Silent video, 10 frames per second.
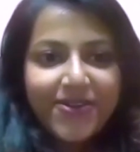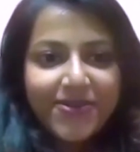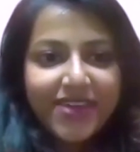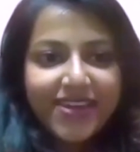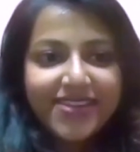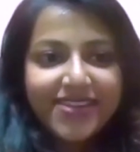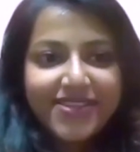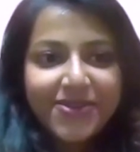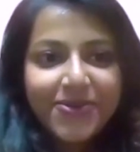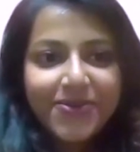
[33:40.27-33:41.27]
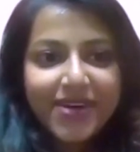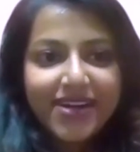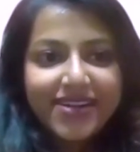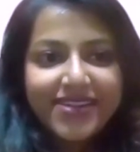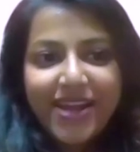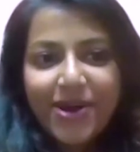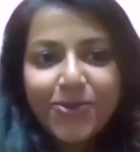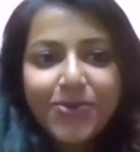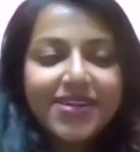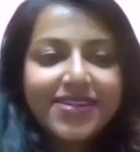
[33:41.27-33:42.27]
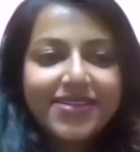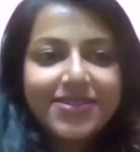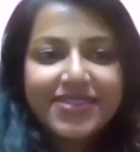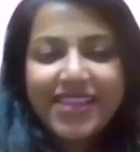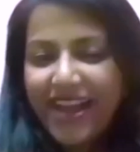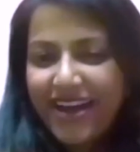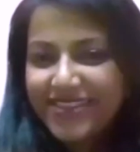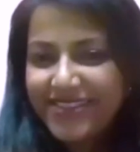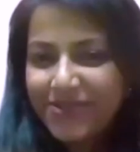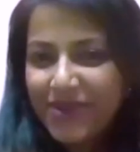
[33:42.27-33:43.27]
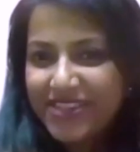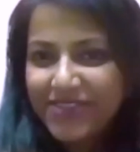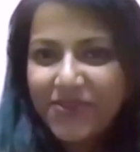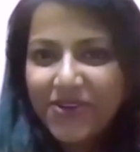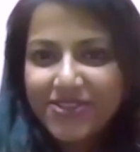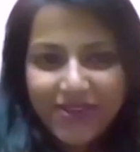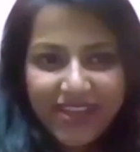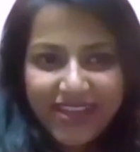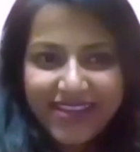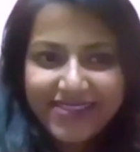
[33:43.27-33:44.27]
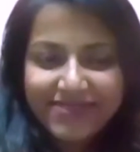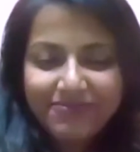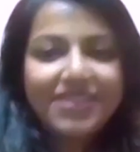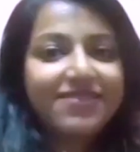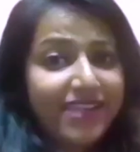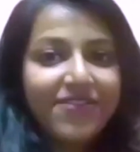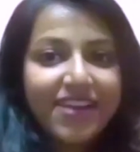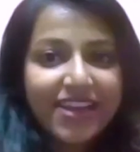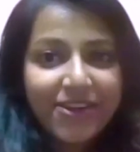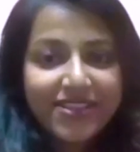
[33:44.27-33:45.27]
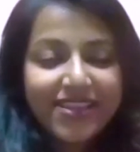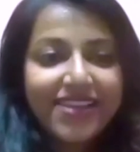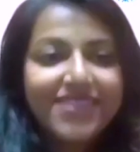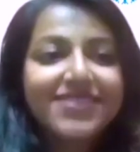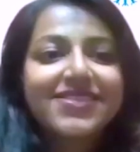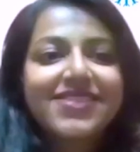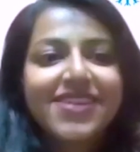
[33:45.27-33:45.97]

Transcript: Okay, so now the last question for today, but definitely not the least.